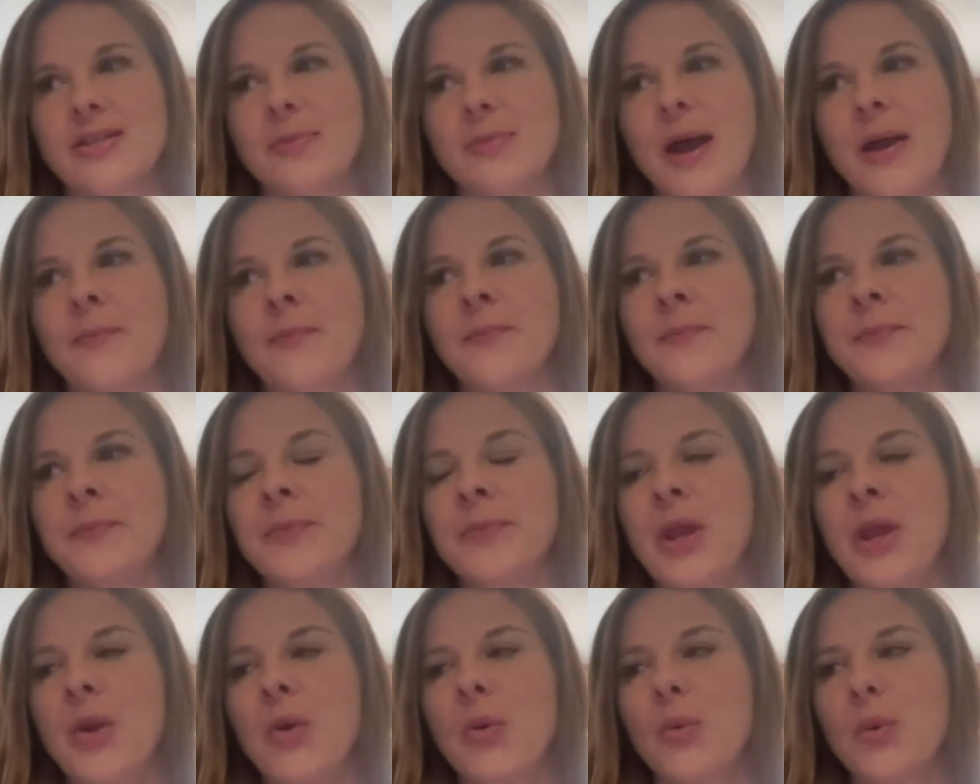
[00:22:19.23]
But
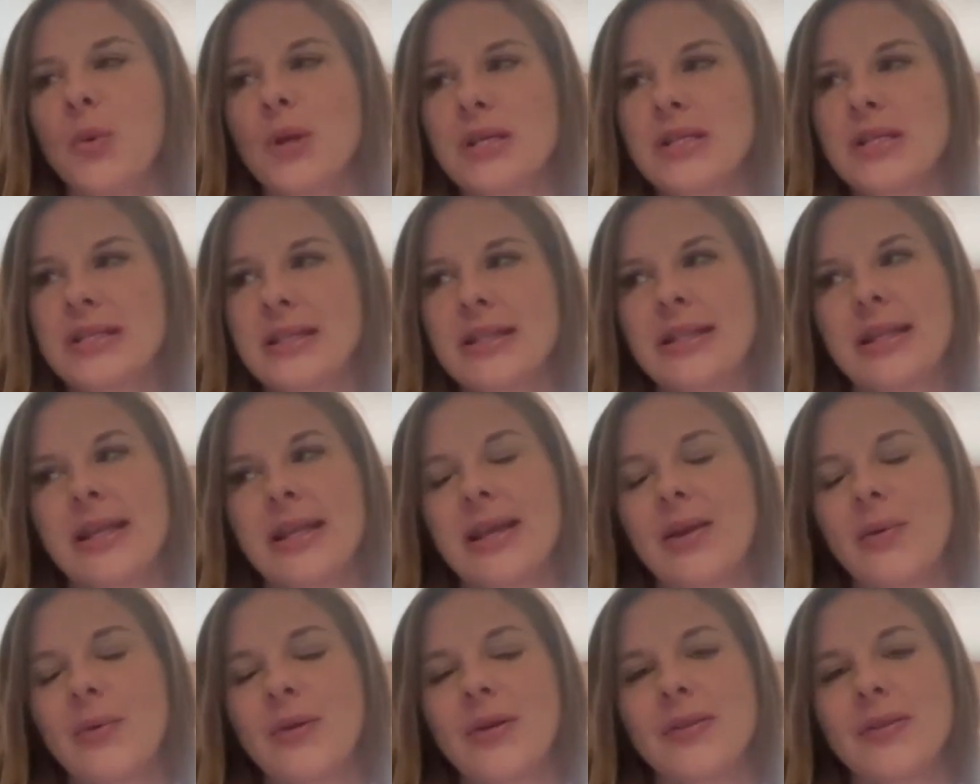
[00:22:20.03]

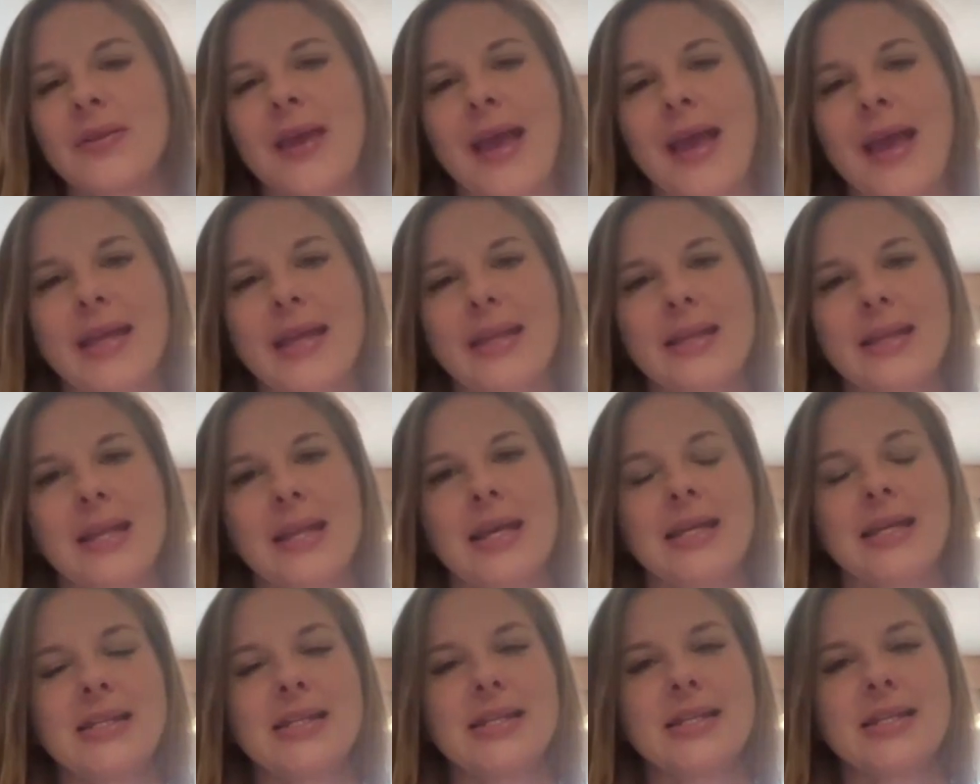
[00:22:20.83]
recently, one of the
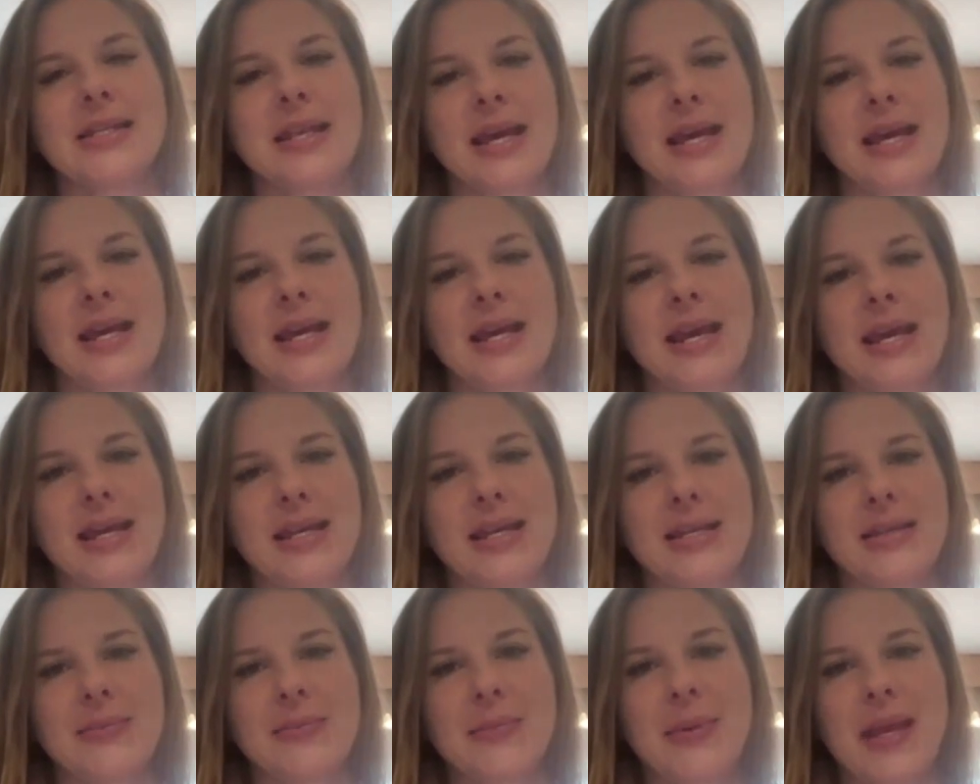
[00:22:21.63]
headlines that
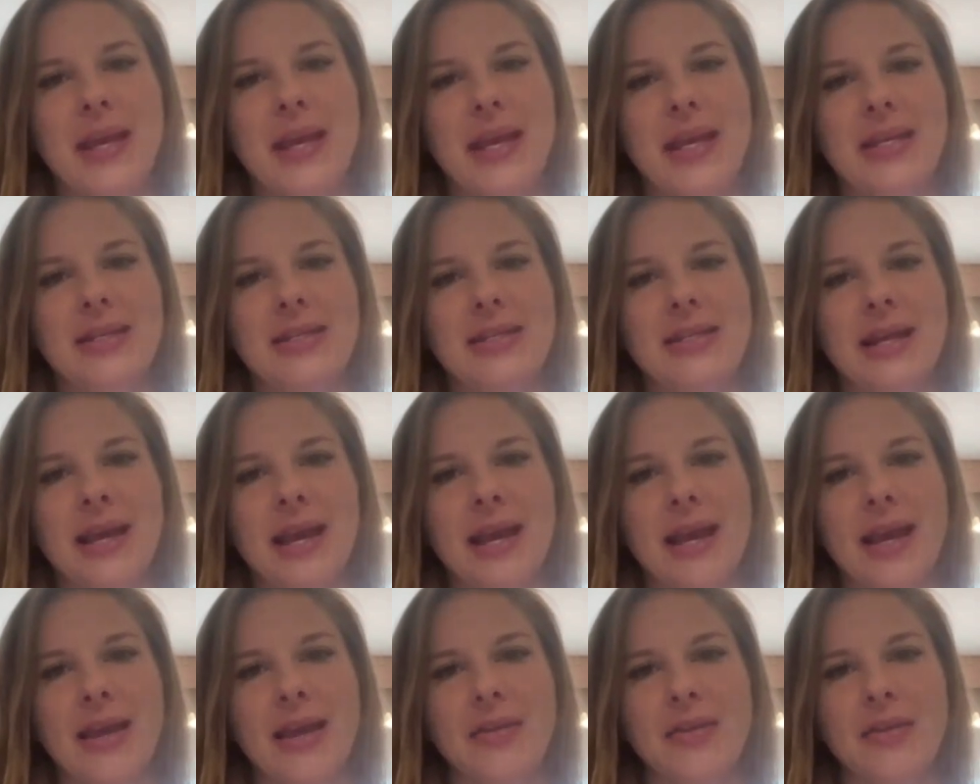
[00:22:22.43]
has made
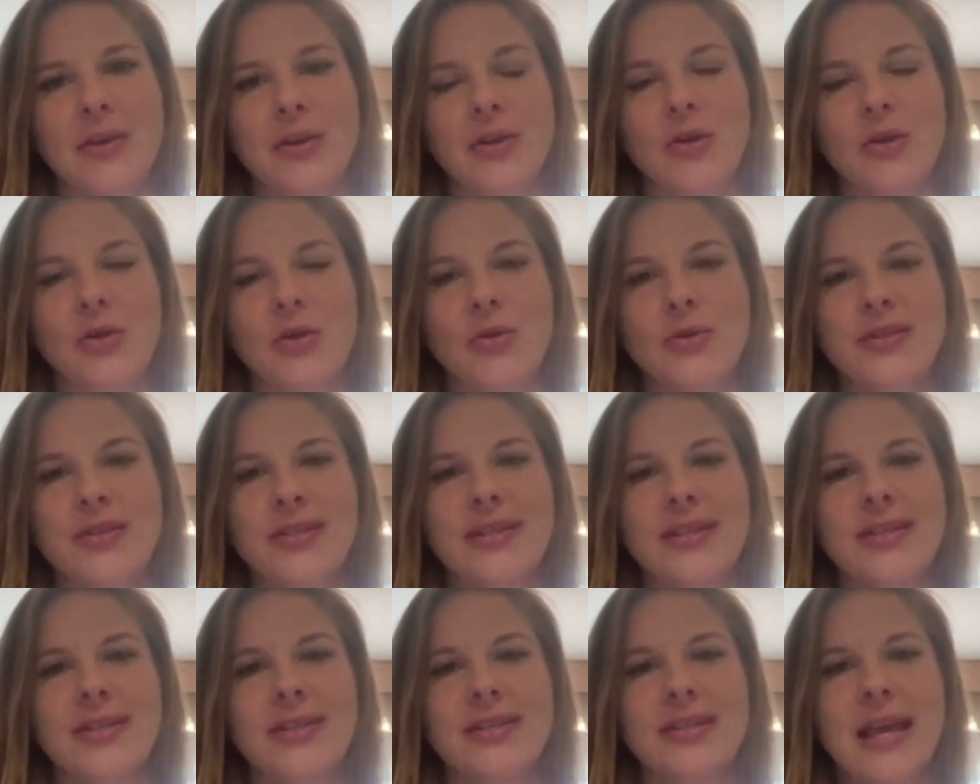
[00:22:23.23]
the news
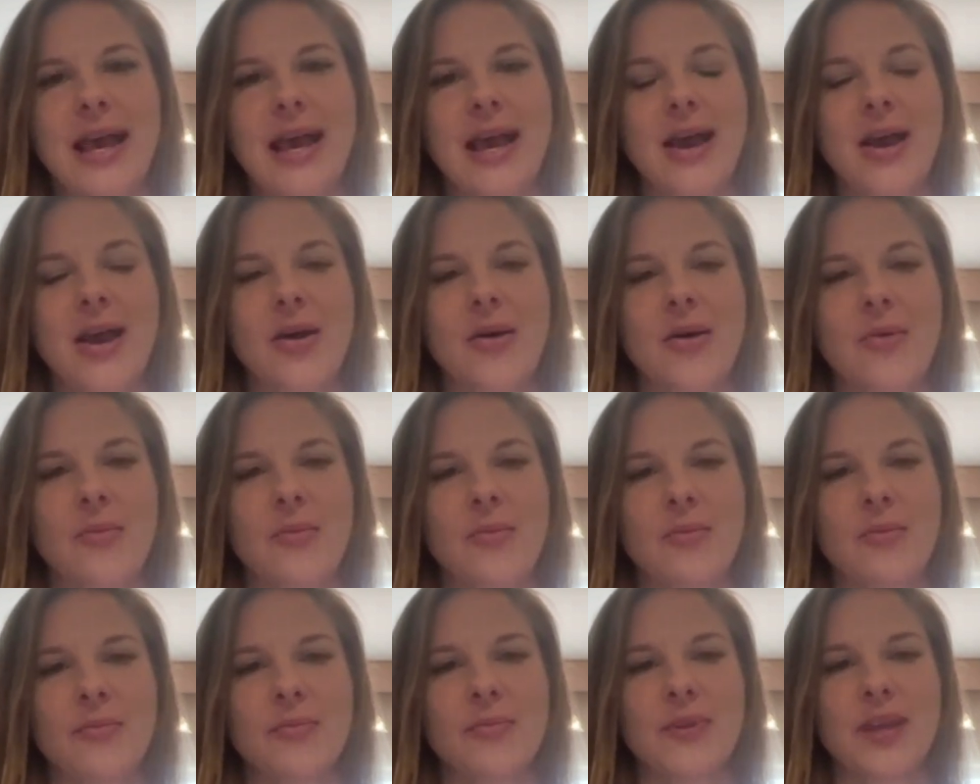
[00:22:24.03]
is
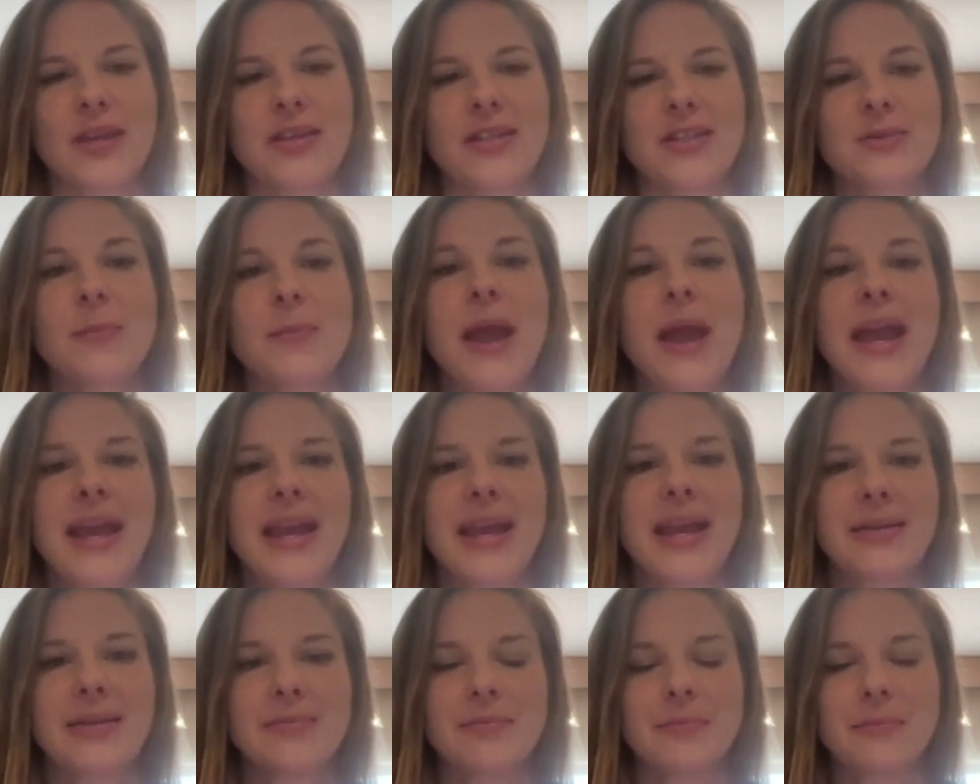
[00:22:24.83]

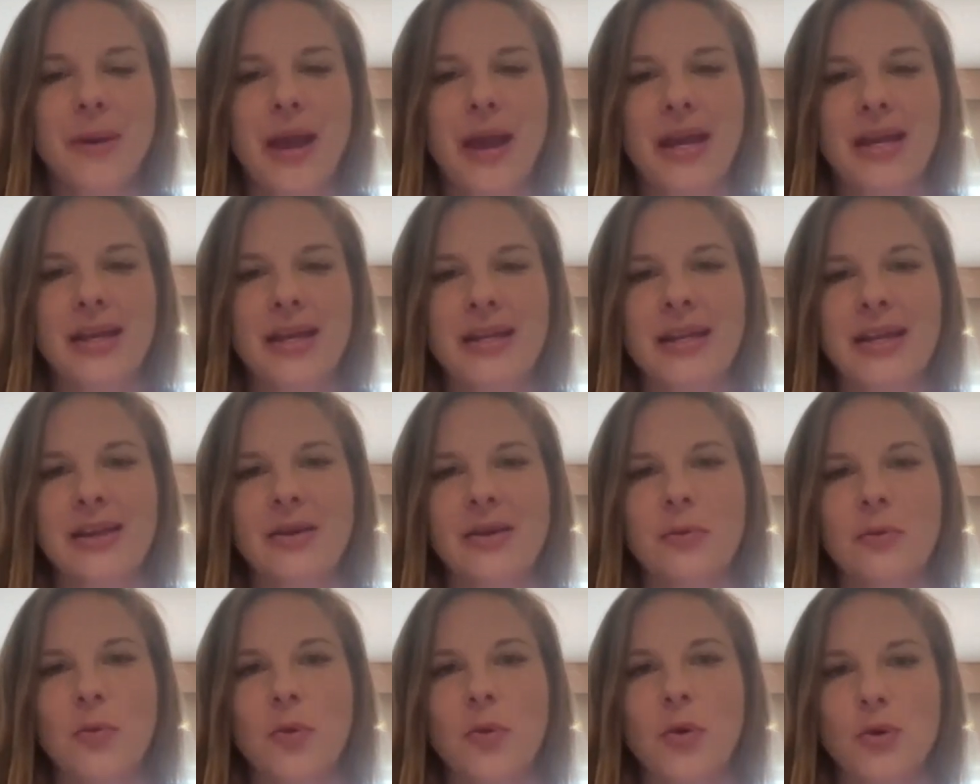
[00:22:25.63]
Spain
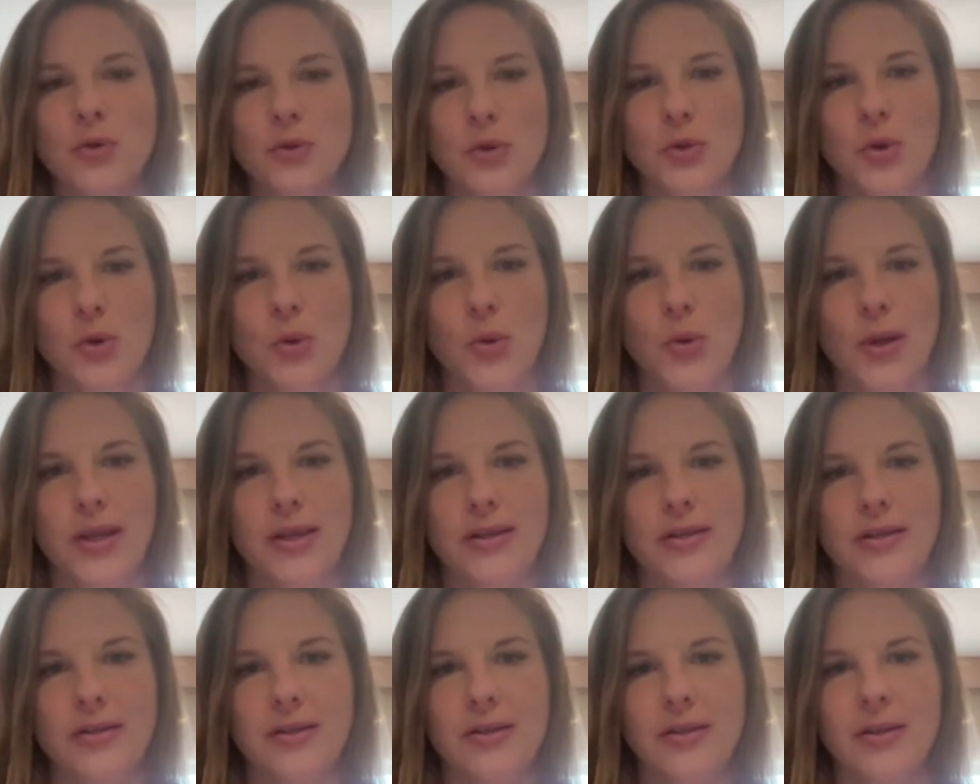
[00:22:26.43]
banning WorldCoin.